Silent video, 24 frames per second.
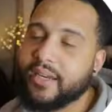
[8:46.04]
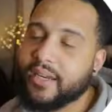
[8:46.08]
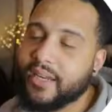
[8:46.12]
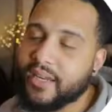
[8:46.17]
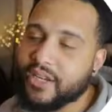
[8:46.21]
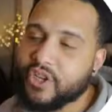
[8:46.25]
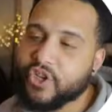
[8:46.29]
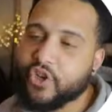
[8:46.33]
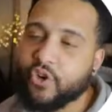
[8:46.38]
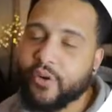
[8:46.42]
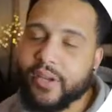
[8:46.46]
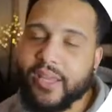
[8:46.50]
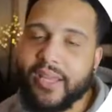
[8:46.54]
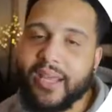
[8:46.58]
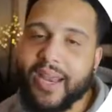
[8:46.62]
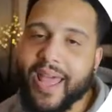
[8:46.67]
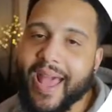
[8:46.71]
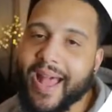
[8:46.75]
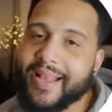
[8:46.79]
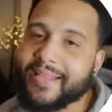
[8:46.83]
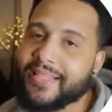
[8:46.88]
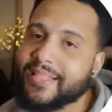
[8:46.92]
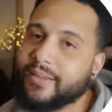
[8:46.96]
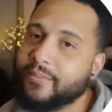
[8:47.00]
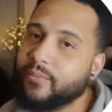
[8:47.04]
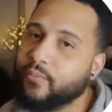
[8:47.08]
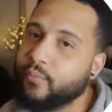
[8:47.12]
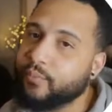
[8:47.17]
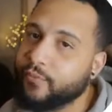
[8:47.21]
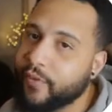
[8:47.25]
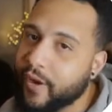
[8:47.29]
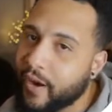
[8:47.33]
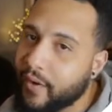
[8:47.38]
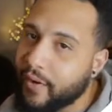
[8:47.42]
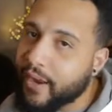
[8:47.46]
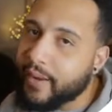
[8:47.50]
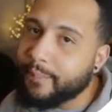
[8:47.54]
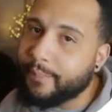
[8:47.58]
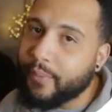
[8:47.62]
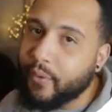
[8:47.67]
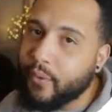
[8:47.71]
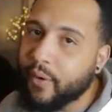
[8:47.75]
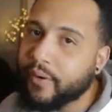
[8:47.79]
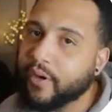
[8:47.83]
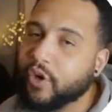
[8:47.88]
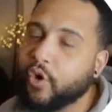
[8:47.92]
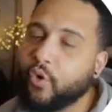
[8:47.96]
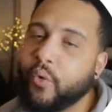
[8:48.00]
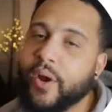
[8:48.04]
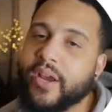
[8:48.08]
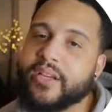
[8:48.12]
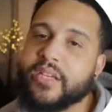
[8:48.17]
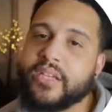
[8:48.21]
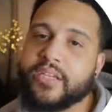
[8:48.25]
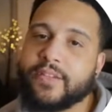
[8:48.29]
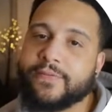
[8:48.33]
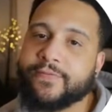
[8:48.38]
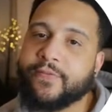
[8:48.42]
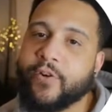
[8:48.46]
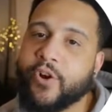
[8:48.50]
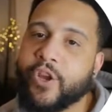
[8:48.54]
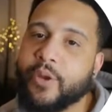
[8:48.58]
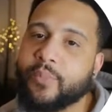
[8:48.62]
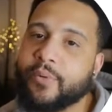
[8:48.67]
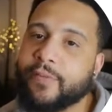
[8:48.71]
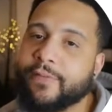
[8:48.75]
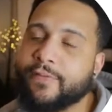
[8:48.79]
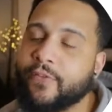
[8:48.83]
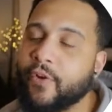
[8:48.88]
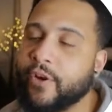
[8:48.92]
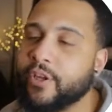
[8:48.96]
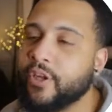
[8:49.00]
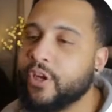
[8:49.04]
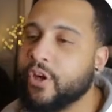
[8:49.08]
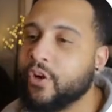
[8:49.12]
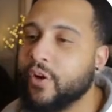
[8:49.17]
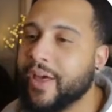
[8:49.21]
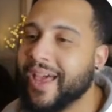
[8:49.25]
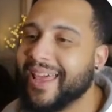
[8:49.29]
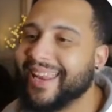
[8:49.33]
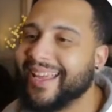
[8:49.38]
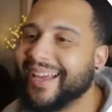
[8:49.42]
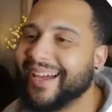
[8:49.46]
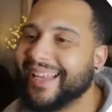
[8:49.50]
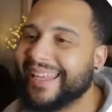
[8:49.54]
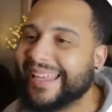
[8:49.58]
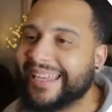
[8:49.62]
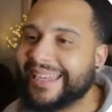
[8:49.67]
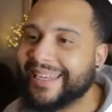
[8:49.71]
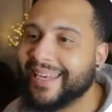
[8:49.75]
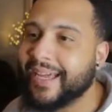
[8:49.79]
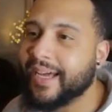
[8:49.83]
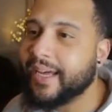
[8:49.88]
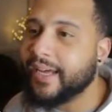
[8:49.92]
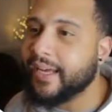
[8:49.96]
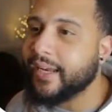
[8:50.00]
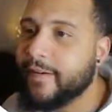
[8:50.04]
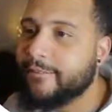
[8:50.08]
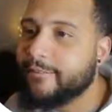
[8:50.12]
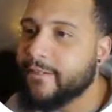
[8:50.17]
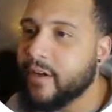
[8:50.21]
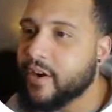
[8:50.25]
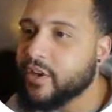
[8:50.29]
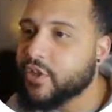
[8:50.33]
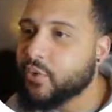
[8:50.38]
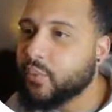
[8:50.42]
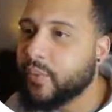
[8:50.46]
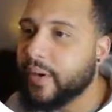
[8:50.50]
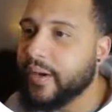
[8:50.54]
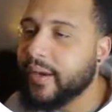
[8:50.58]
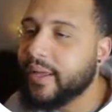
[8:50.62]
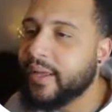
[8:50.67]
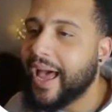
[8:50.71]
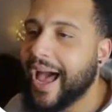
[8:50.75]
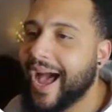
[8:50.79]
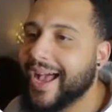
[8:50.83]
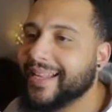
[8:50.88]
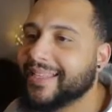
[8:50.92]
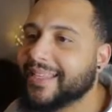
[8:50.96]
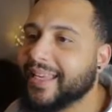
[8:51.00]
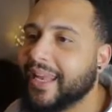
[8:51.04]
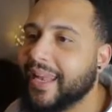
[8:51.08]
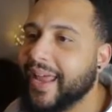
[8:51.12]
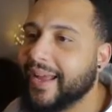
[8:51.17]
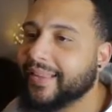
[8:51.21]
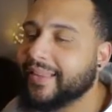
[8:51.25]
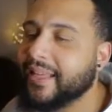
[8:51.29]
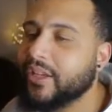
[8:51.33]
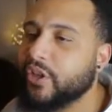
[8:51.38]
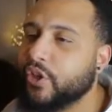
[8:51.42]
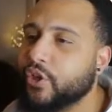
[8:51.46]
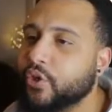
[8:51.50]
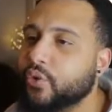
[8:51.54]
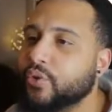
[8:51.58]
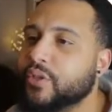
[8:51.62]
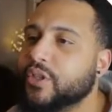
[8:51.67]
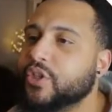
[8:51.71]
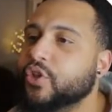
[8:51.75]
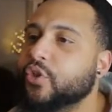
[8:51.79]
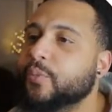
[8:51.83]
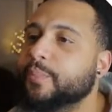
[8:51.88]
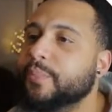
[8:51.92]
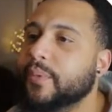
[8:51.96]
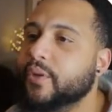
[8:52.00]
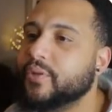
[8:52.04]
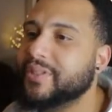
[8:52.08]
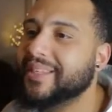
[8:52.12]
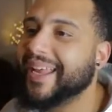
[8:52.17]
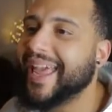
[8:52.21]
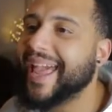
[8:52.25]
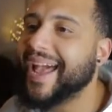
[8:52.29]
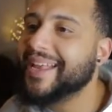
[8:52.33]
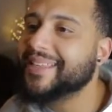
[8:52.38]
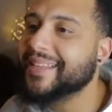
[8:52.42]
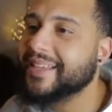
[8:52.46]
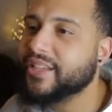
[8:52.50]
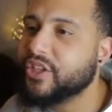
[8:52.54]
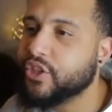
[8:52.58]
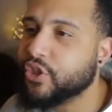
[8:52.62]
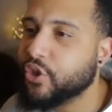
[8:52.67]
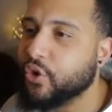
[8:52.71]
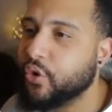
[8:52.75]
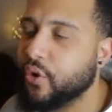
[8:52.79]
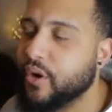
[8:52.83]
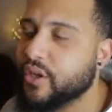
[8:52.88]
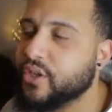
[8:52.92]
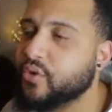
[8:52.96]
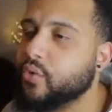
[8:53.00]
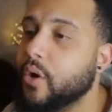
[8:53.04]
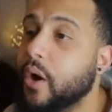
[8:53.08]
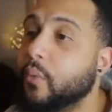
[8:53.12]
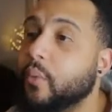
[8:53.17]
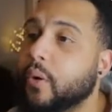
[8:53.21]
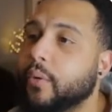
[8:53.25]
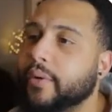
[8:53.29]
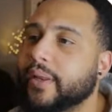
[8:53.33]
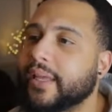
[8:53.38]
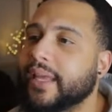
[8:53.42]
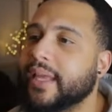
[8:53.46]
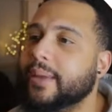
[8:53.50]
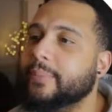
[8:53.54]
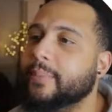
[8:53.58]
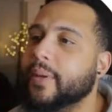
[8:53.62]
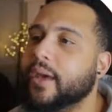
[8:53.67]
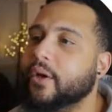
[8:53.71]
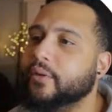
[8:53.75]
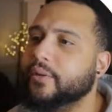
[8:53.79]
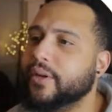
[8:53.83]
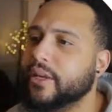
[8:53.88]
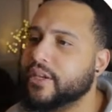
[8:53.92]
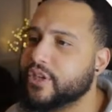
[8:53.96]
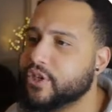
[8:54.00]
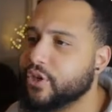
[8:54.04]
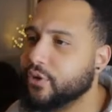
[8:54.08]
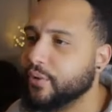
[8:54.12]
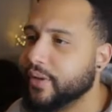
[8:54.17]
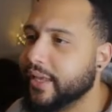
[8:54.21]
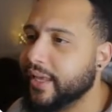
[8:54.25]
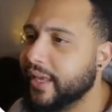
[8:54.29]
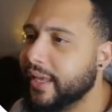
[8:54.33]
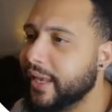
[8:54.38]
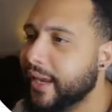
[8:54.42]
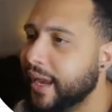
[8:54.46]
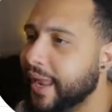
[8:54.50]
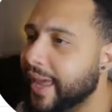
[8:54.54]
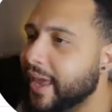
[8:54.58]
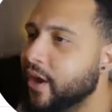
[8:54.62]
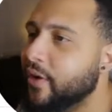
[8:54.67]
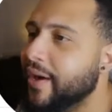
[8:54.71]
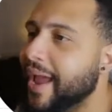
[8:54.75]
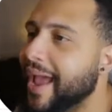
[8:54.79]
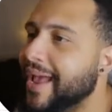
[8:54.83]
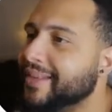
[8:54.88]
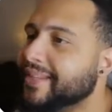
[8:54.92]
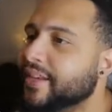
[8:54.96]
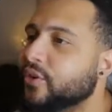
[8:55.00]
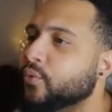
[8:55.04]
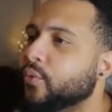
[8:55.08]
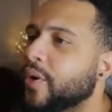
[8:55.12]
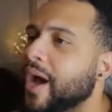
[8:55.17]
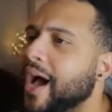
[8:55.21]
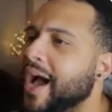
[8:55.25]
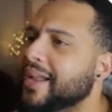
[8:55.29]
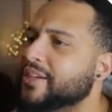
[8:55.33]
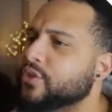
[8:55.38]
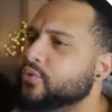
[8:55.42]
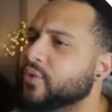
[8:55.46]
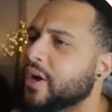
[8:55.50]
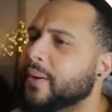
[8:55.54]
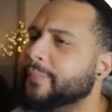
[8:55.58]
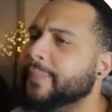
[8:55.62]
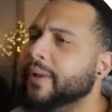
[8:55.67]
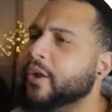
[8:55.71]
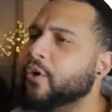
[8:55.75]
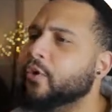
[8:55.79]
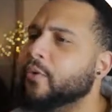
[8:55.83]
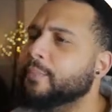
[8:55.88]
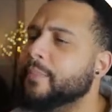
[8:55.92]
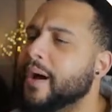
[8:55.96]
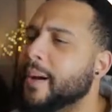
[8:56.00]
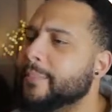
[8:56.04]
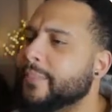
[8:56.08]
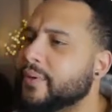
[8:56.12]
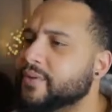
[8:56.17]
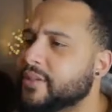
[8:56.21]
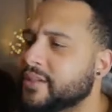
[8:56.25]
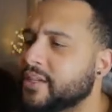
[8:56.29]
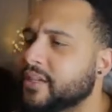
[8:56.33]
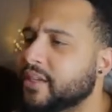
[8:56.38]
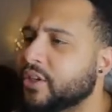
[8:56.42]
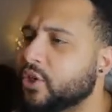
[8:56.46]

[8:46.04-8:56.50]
DistroKid has some very important questions for you before you go ahead and click done. First one, I selected YouTube Music as a store so I won't email DistroKid later asking, why'd you upload my music to